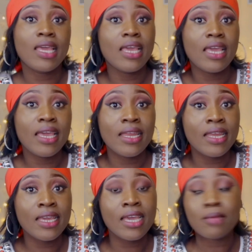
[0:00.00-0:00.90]
8
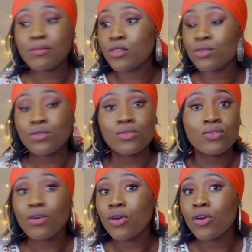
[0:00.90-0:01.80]
a.m.
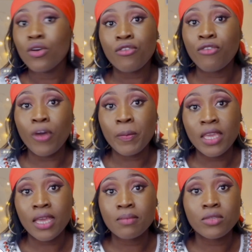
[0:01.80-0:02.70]
to 4 p.m.